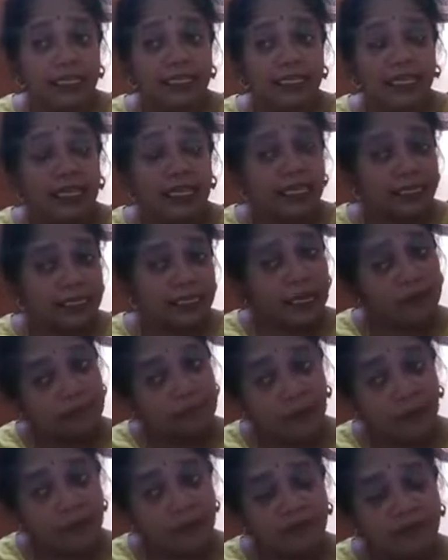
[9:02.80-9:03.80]
idea at that
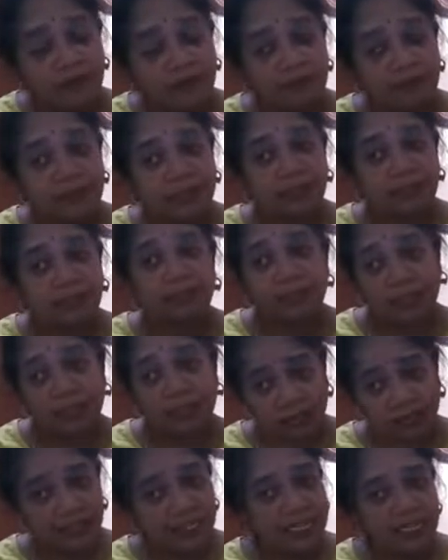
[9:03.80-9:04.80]
point of time itself.
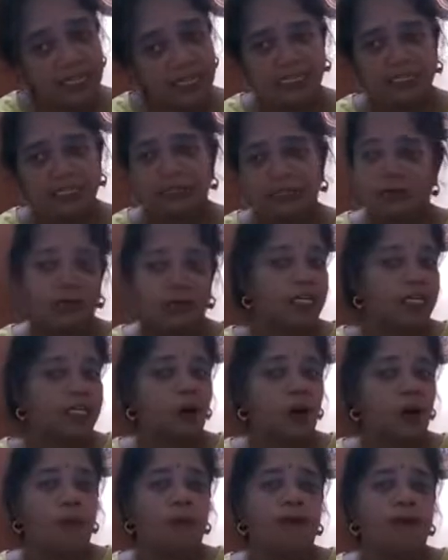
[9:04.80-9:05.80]
Nowadays, it's quite
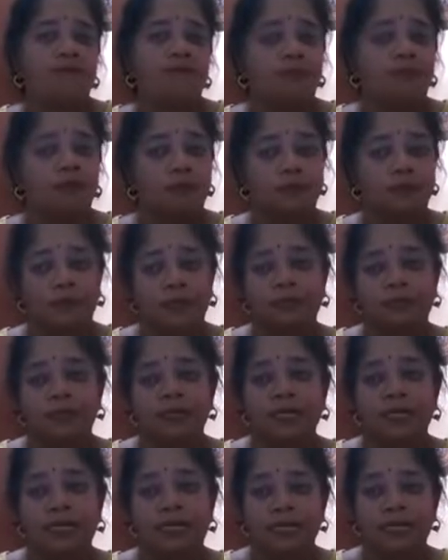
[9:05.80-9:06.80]
common for people
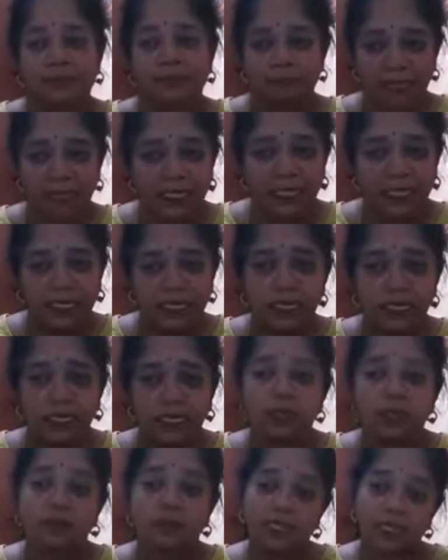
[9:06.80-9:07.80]
like me
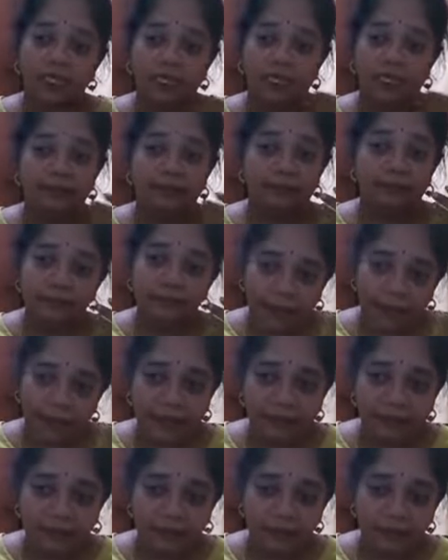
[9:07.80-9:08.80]
to retain my
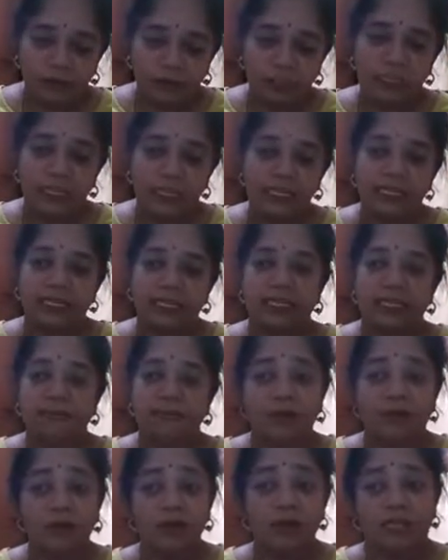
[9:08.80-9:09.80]
original surname
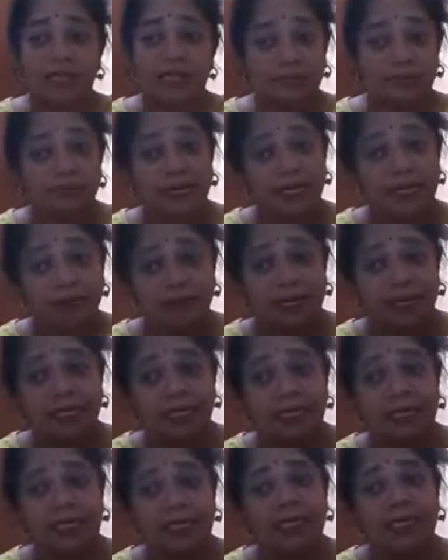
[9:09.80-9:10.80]
because that makes my
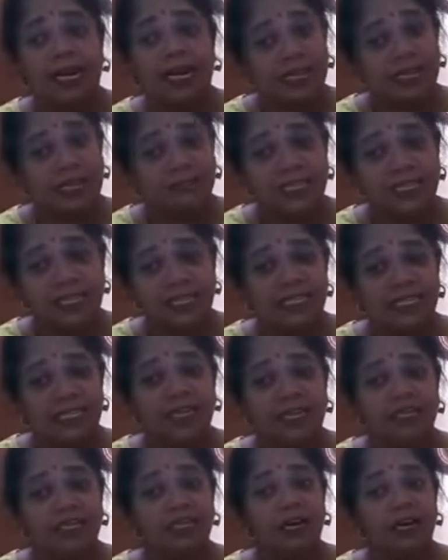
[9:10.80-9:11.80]
life easier
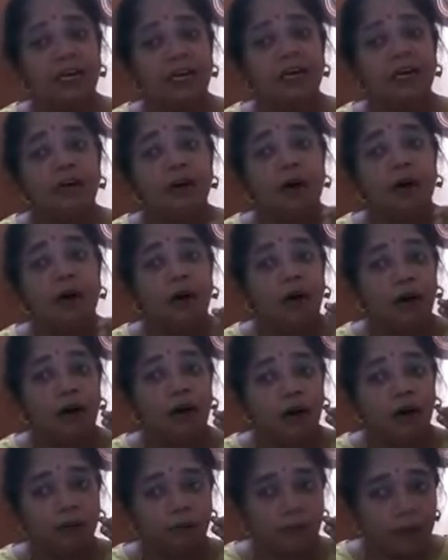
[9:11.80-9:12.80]
in the
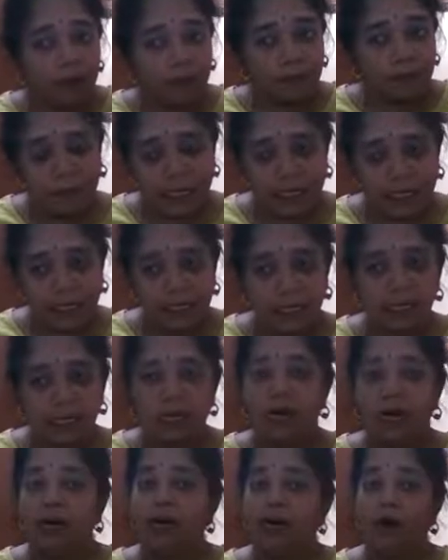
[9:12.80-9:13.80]
uh, workplace.
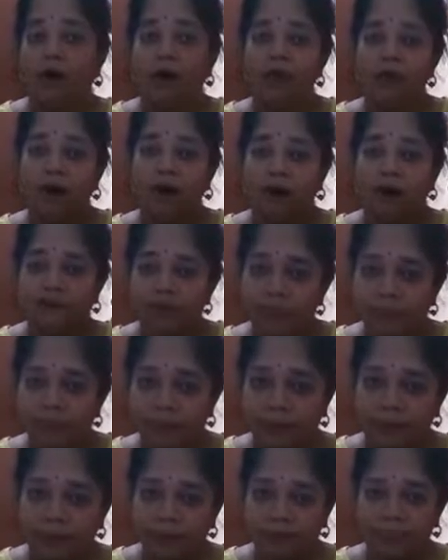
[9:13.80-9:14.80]
Uh, all the office,
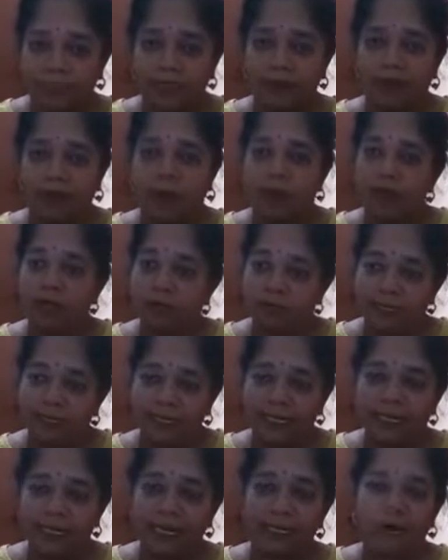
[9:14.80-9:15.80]
my all my
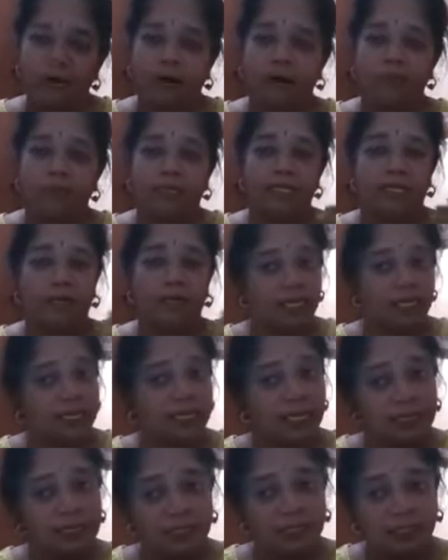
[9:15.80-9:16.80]
legal documents are
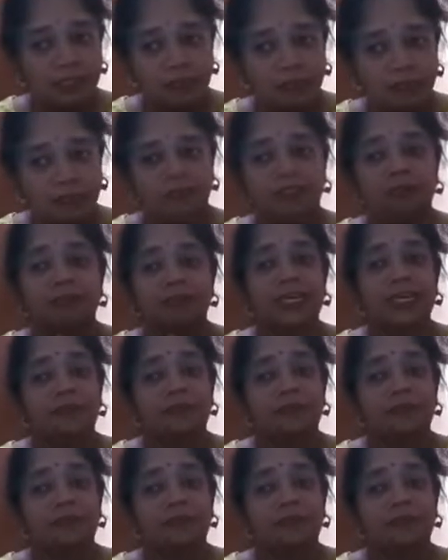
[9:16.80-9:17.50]
there with my